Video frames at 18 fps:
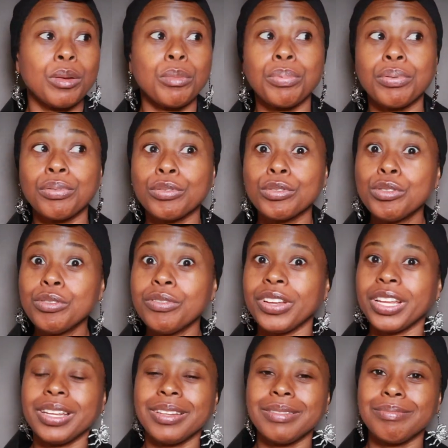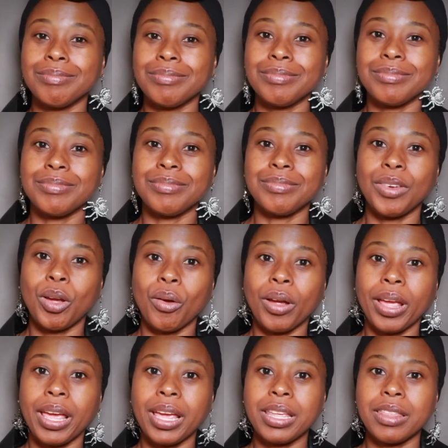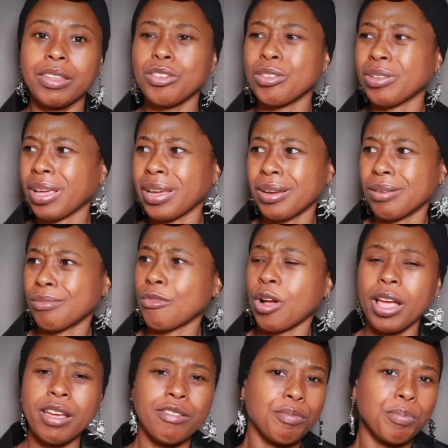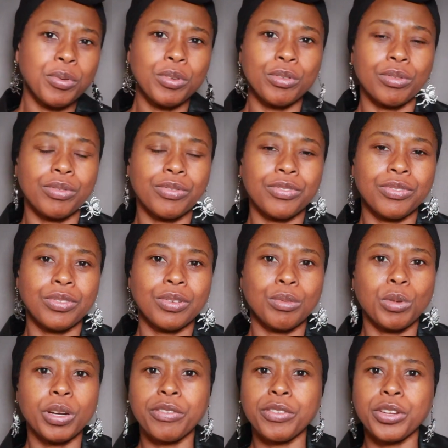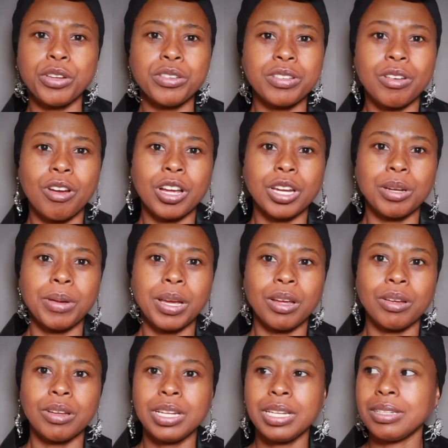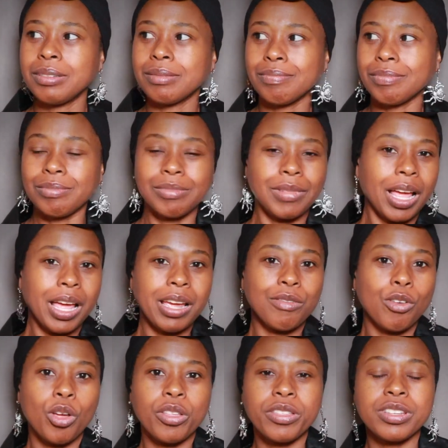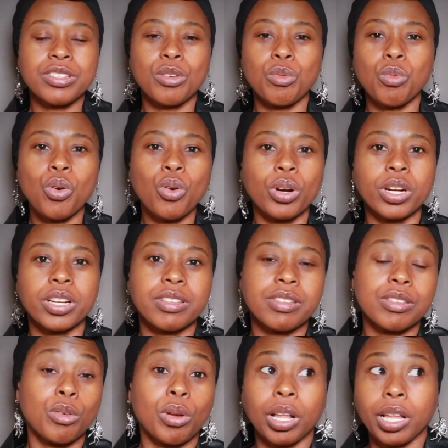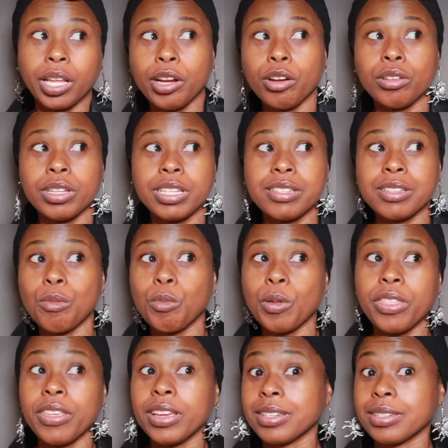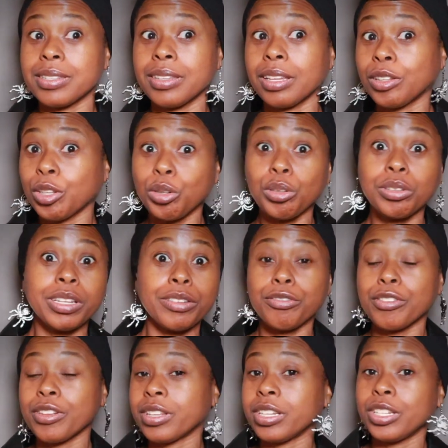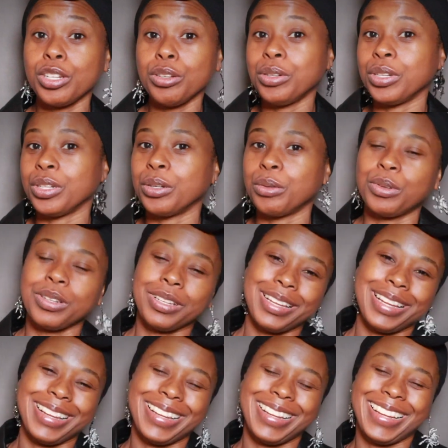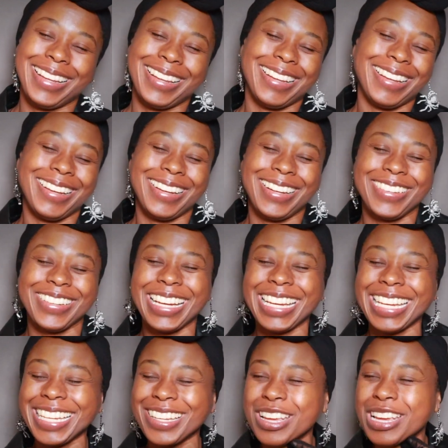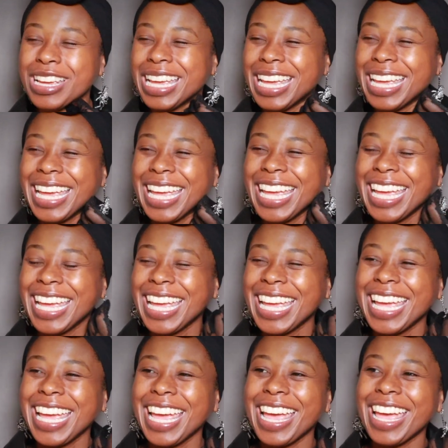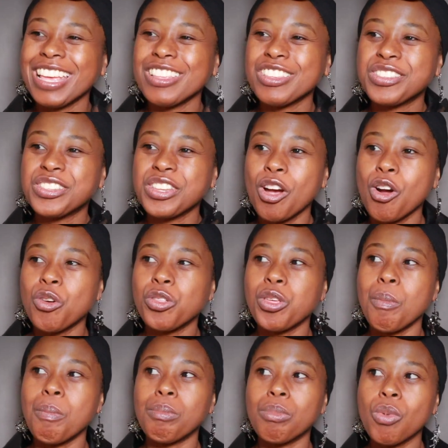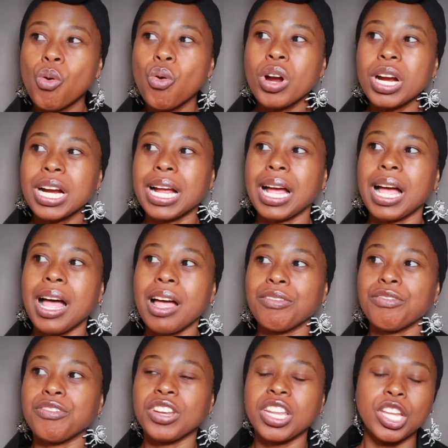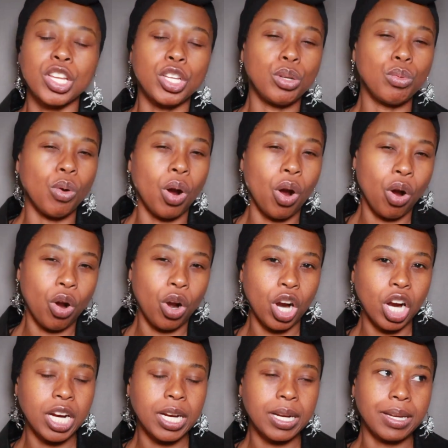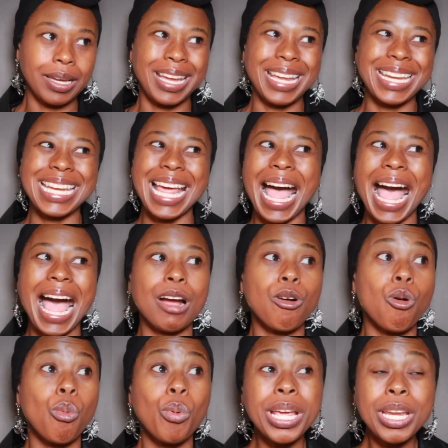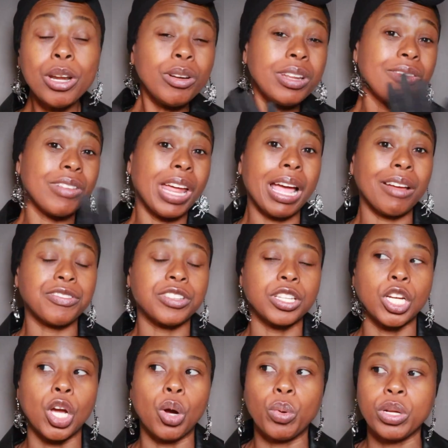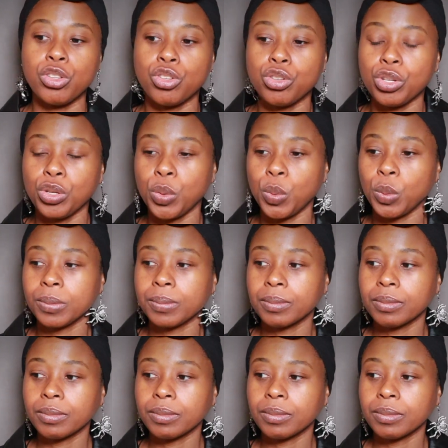Prove it. Okay? And then you're like, well, I have proof. Whatever you're talking about, I have all these awards. So clearly someone thinks a little different than you do. Right? And so the more confident you are, and we don't even have to go into